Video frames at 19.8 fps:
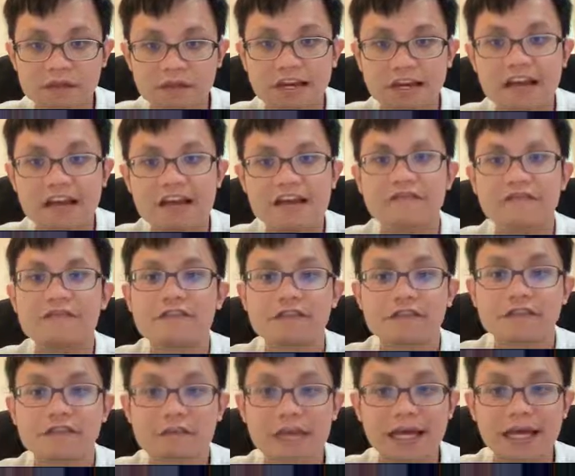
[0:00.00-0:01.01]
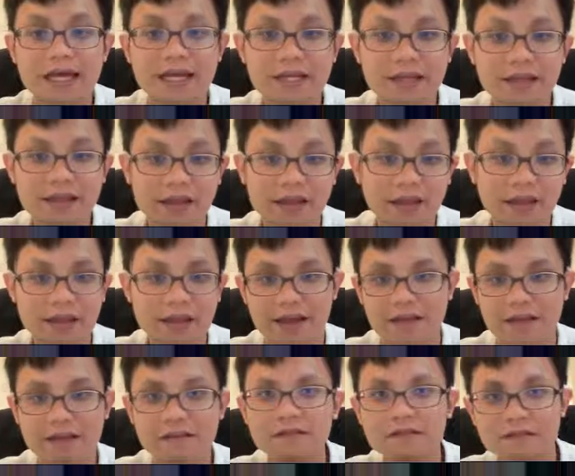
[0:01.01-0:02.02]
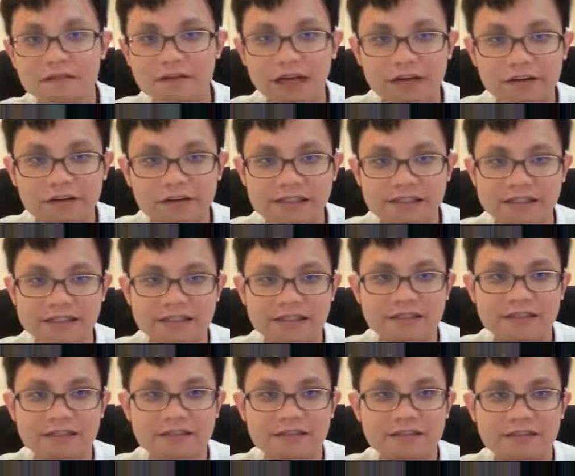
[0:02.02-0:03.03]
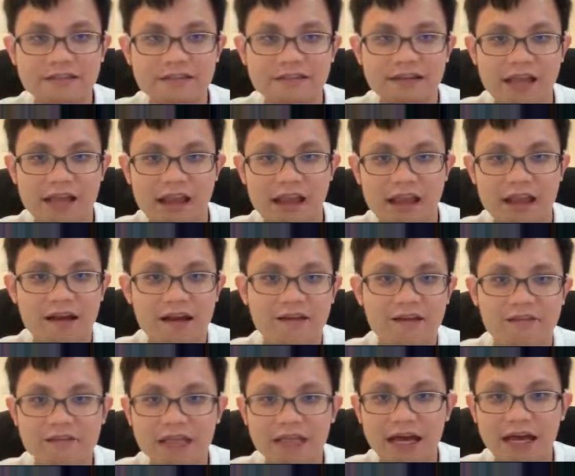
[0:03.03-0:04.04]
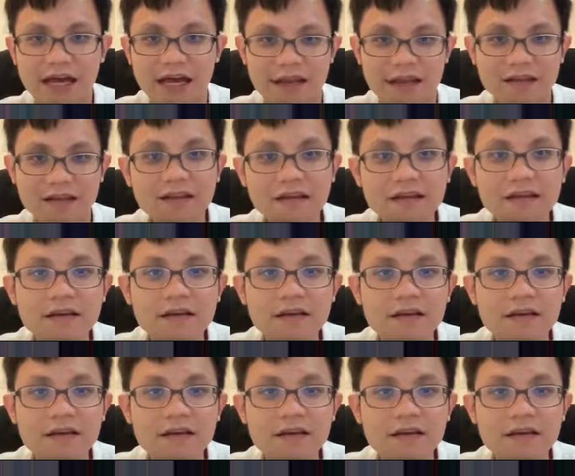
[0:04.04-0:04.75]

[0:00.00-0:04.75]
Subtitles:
And for Benny Tan, I know it's Tan or Tan,